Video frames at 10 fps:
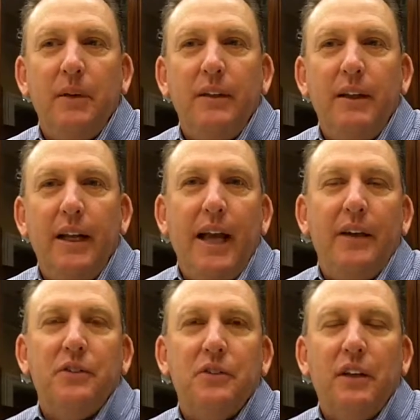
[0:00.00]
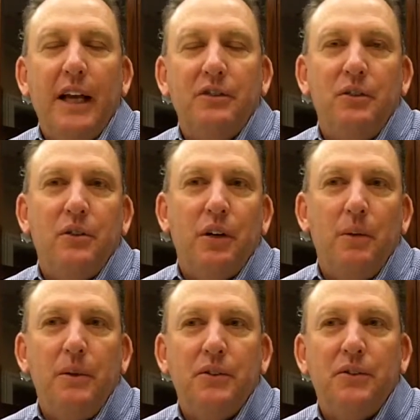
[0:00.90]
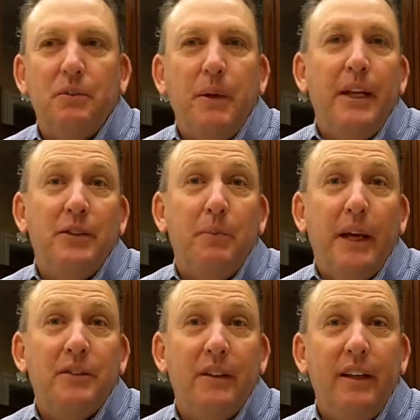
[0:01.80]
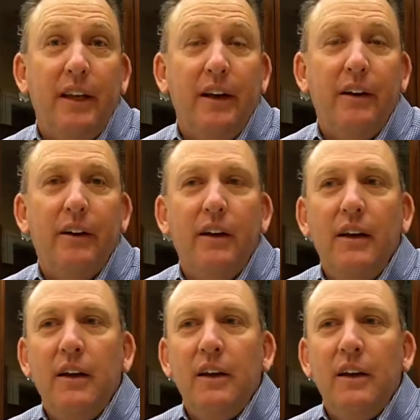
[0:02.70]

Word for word: And, and Anders' last two tournaments have been his best of the year.